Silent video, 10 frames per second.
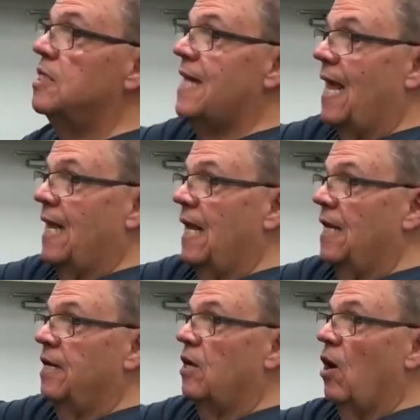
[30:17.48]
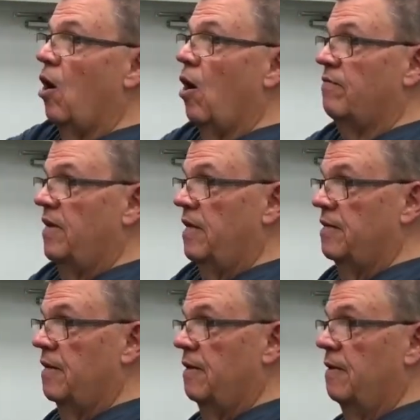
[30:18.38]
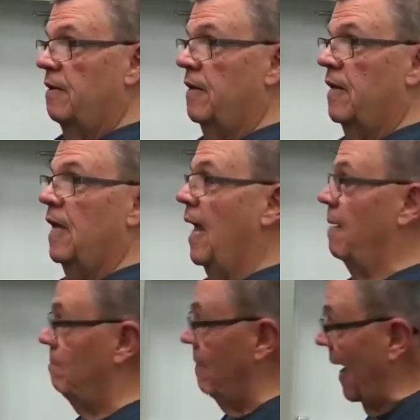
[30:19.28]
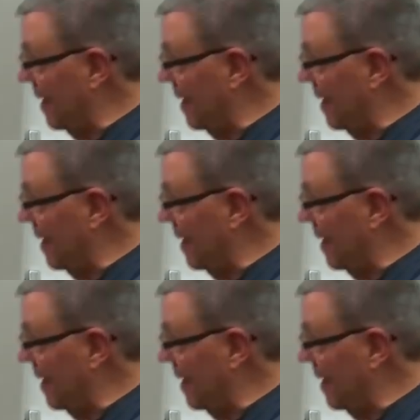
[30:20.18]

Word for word: to take it and carve it and bow